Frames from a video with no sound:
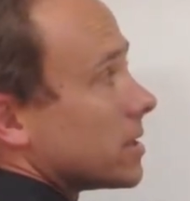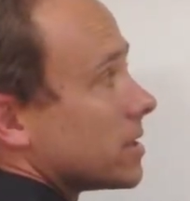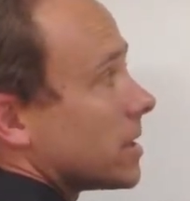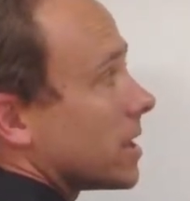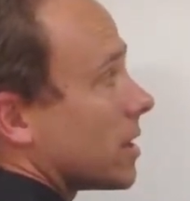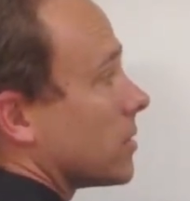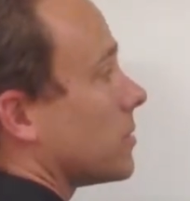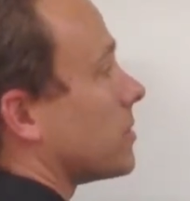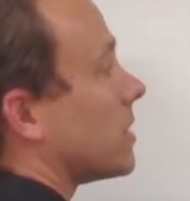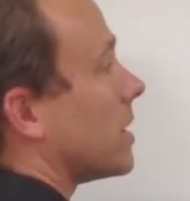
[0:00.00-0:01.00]
The
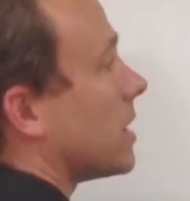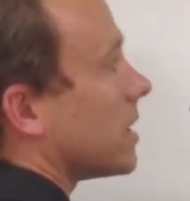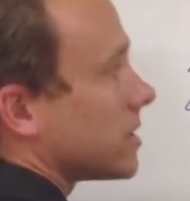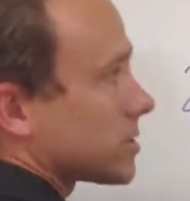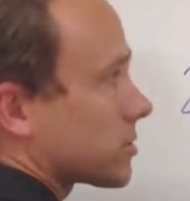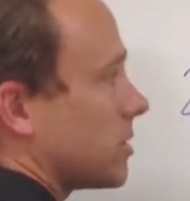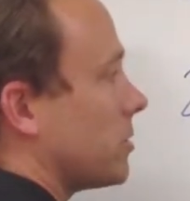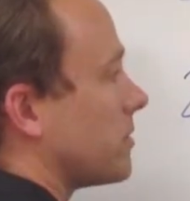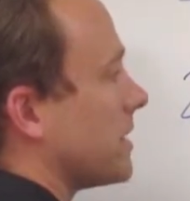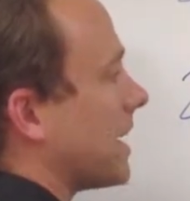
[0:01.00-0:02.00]
square
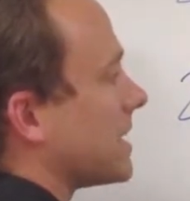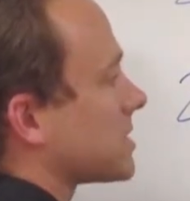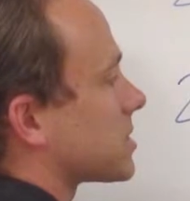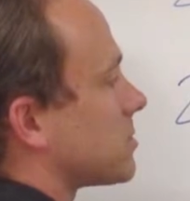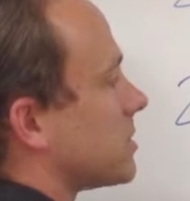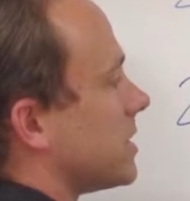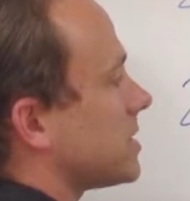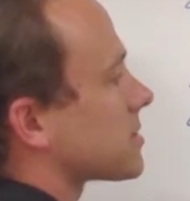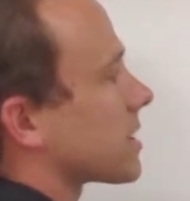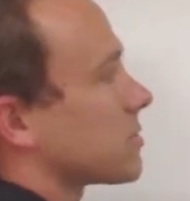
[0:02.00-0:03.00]
root of 9 is 3.
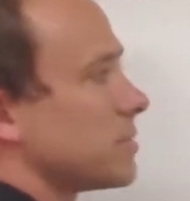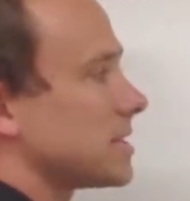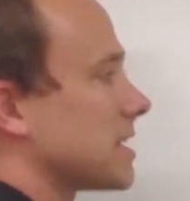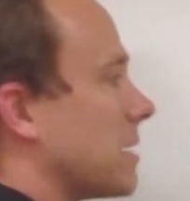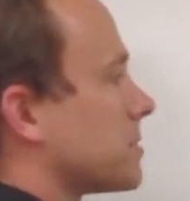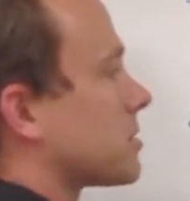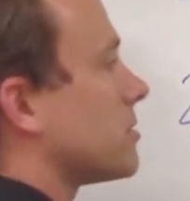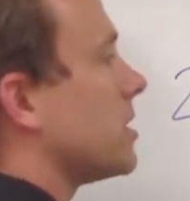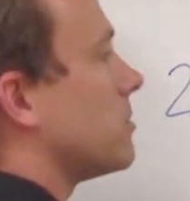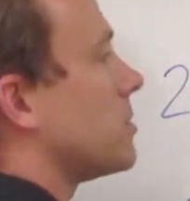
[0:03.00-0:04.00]
So I got 3 times
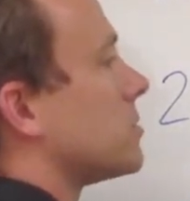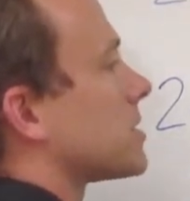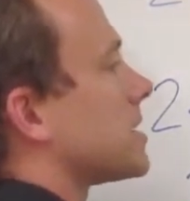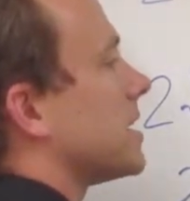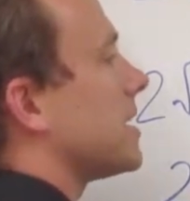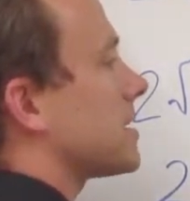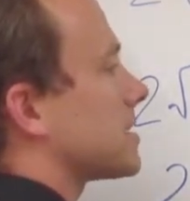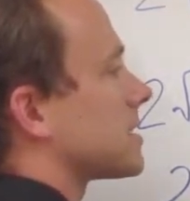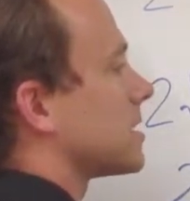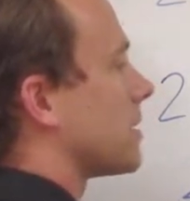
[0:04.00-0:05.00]
3, root
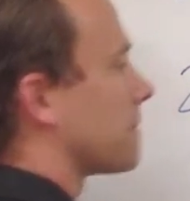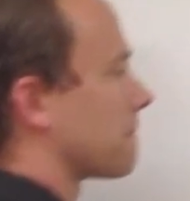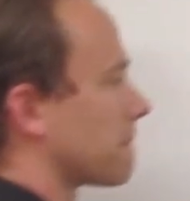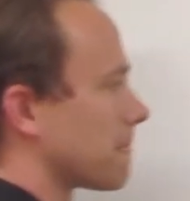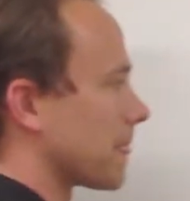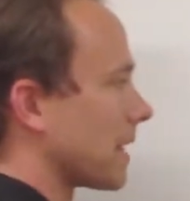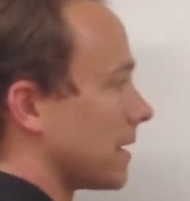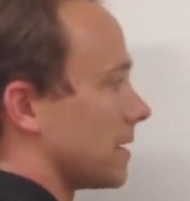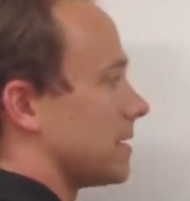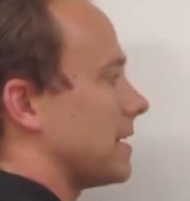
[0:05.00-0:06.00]
6.
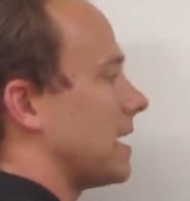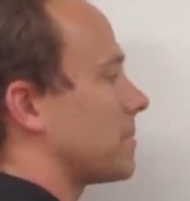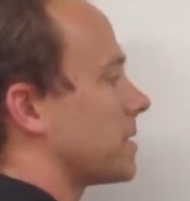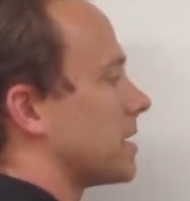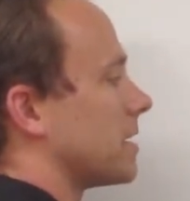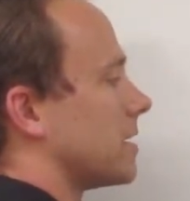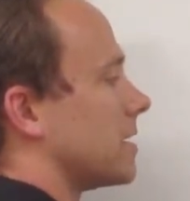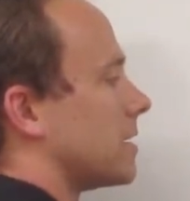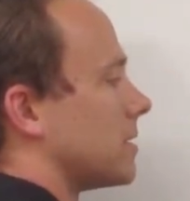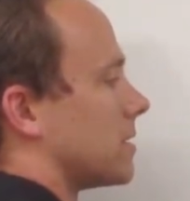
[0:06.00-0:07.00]
Now I'm going to
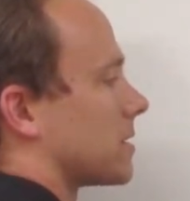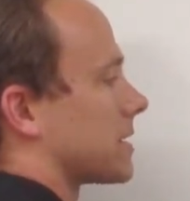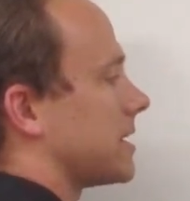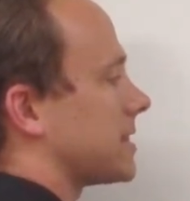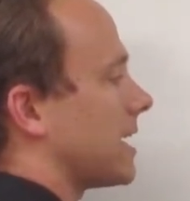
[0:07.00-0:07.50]
get